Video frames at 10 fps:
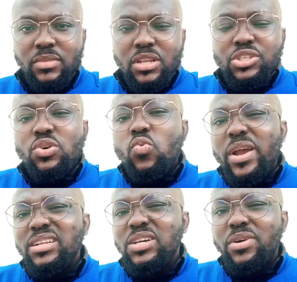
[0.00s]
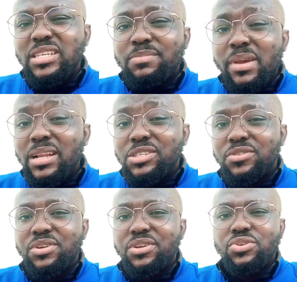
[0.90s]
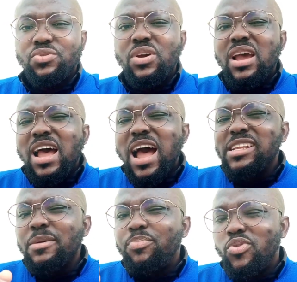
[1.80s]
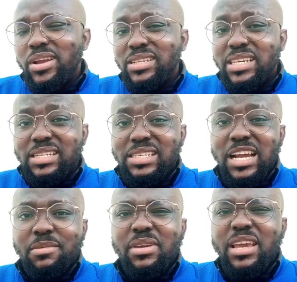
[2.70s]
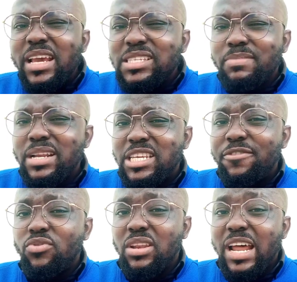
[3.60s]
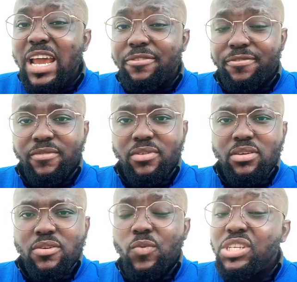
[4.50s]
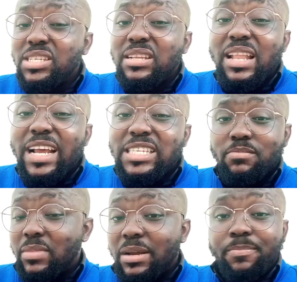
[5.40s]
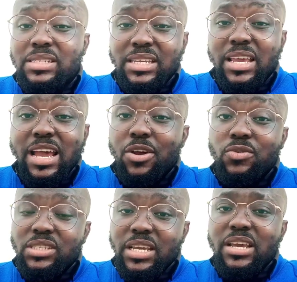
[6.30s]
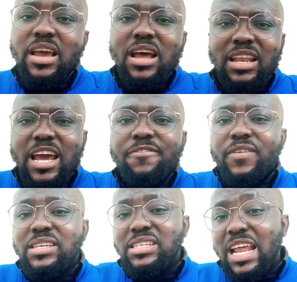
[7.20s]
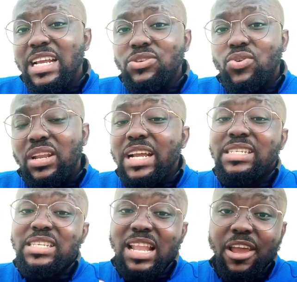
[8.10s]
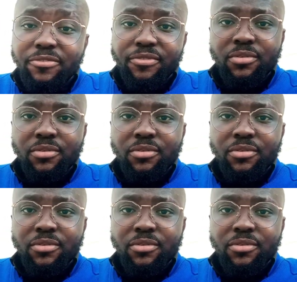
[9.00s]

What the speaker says: So when someone is mentoring you, at a point in time, it might give you life, which is light per se. I could say life is light, or light is life,